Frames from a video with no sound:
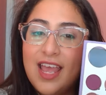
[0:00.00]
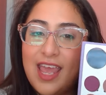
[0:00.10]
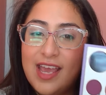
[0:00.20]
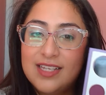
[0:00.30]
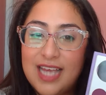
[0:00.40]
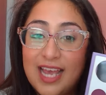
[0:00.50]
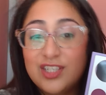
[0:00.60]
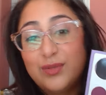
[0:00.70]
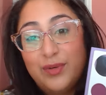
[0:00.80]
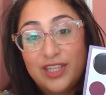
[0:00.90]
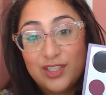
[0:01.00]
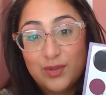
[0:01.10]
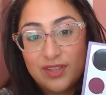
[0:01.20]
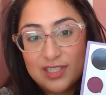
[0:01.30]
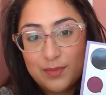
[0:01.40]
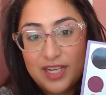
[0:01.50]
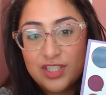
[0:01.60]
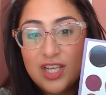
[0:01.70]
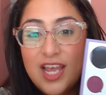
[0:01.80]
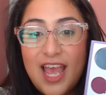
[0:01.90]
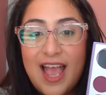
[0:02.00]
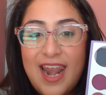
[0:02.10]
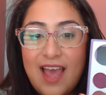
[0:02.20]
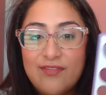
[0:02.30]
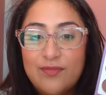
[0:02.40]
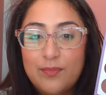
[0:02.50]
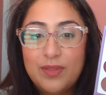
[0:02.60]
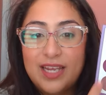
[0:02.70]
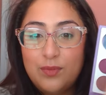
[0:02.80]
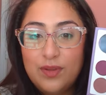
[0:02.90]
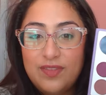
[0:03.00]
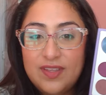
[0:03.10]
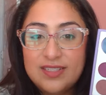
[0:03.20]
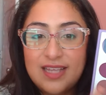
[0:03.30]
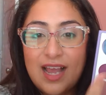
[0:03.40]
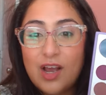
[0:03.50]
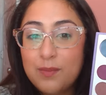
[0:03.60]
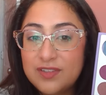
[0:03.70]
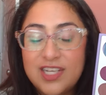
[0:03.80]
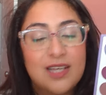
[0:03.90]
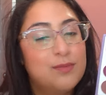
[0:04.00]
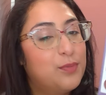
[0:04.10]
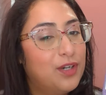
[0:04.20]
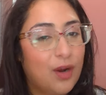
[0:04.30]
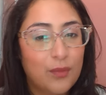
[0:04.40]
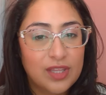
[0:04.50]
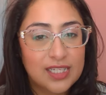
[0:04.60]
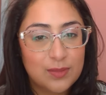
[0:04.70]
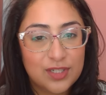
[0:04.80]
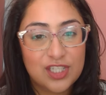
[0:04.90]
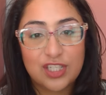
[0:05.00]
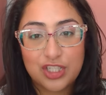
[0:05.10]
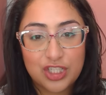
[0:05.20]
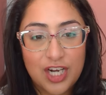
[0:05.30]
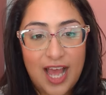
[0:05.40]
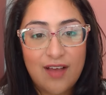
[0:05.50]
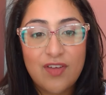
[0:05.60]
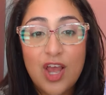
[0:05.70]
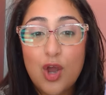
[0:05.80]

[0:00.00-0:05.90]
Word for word: And I actually really enjoy this blush. And I've played with this a couple of times, but not really as much as I should have.